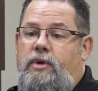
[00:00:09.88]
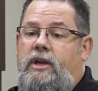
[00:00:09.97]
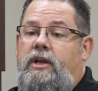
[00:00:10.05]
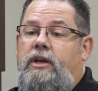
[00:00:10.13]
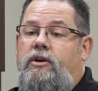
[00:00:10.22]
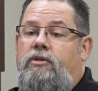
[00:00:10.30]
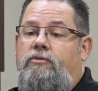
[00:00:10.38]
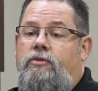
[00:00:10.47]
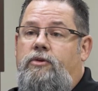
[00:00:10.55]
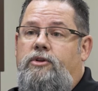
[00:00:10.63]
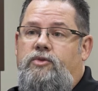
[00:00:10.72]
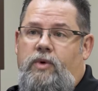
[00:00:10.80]
been here
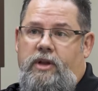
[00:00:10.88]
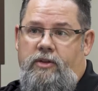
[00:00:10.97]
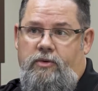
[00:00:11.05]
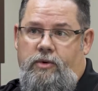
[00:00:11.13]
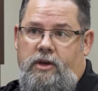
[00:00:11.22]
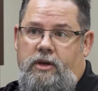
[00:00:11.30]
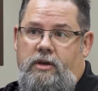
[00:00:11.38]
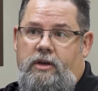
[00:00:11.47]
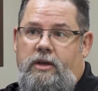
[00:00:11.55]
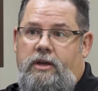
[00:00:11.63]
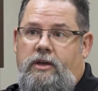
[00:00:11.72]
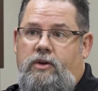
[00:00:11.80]
for 23,
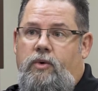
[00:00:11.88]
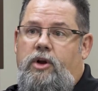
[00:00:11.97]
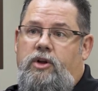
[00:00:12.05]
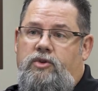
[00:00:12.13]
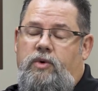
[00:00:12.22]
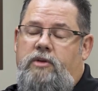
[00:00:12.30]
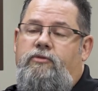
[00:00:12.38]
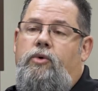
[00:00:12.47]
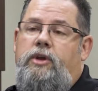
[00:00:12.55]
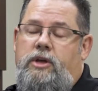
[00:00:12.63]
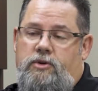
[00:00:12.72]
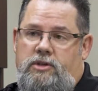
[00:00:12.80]
going on 24
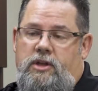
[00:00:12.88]
years